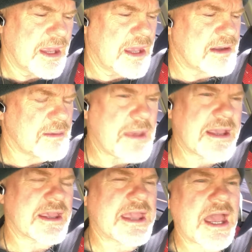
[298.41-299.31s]
And
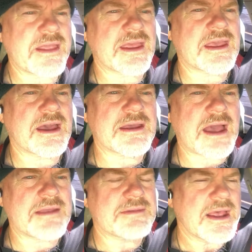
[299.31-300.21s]
Megyn Kelly,
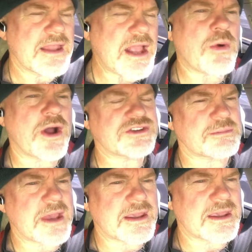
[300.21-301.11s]
I like watching
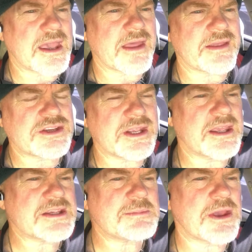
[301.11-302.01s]
Megyn Kelly. She
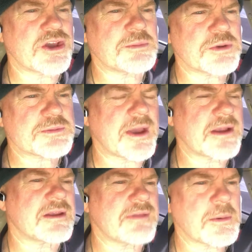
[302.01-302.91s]
gives me a good
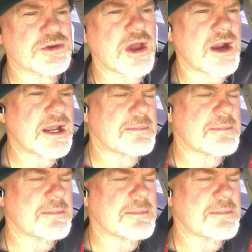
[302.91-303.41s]
perspective. They were talking